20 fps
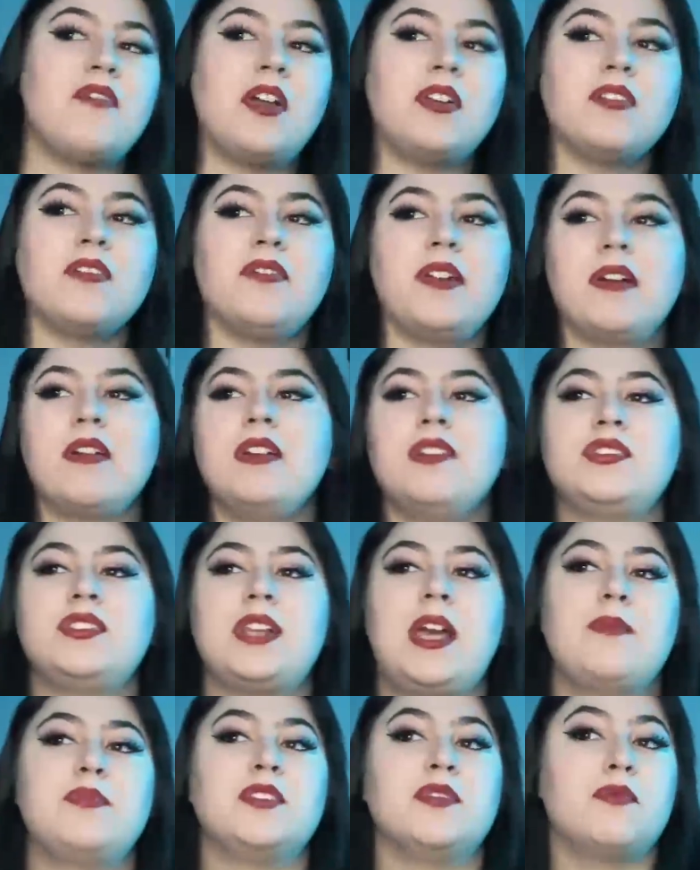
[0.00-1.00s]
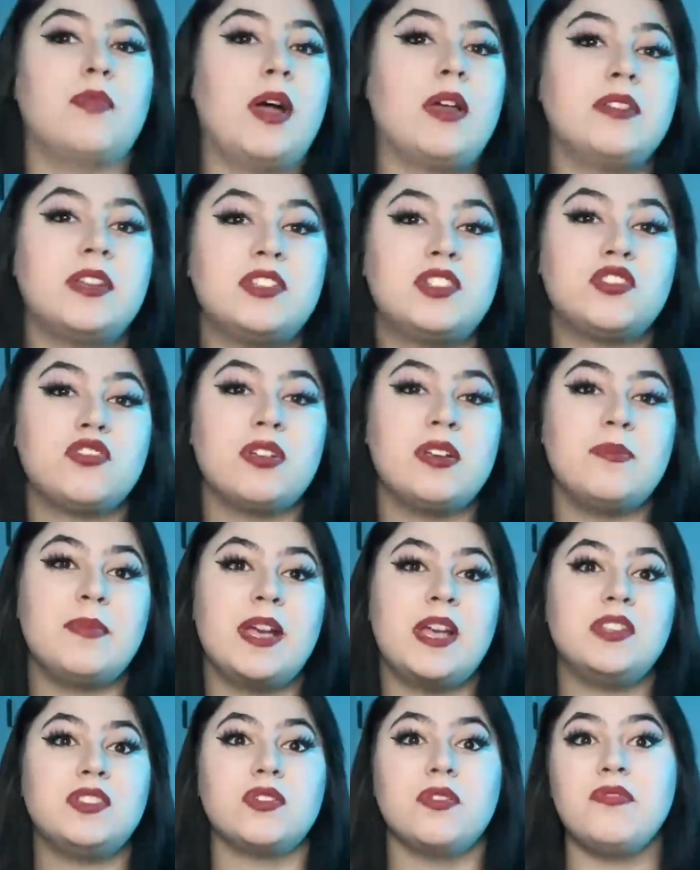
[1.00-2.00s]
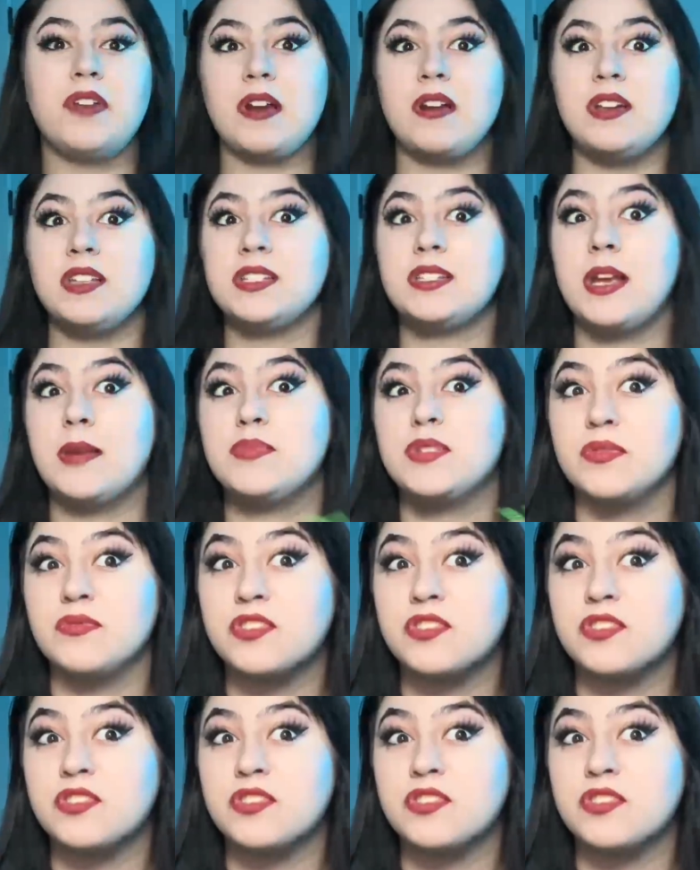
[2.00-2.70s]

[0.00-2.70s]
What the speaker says: under various types of wellness treatments or various types of